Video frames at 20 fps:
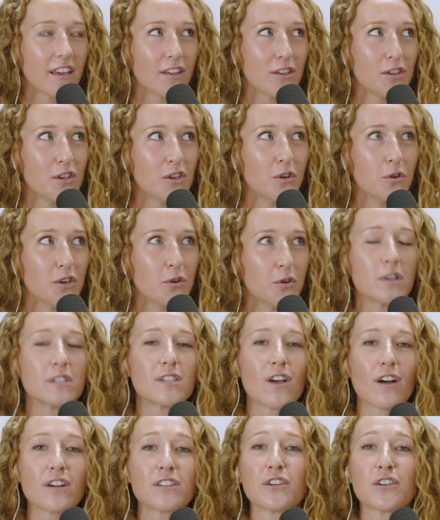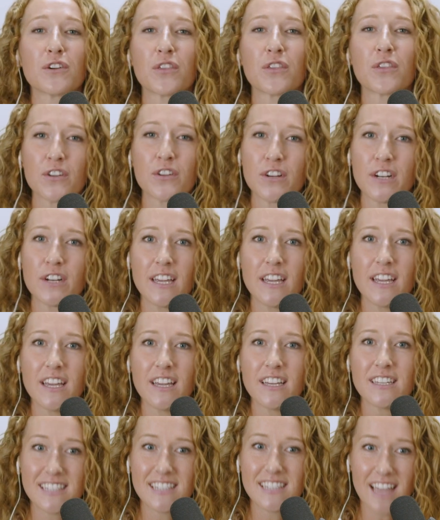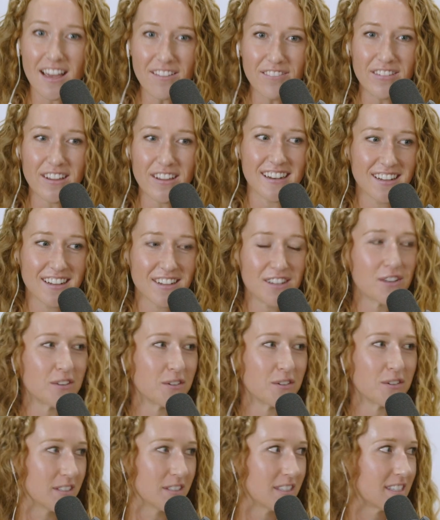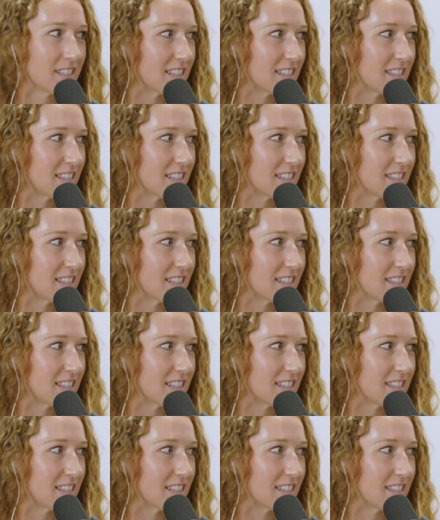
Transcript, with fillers: you could talk to your 37-year-old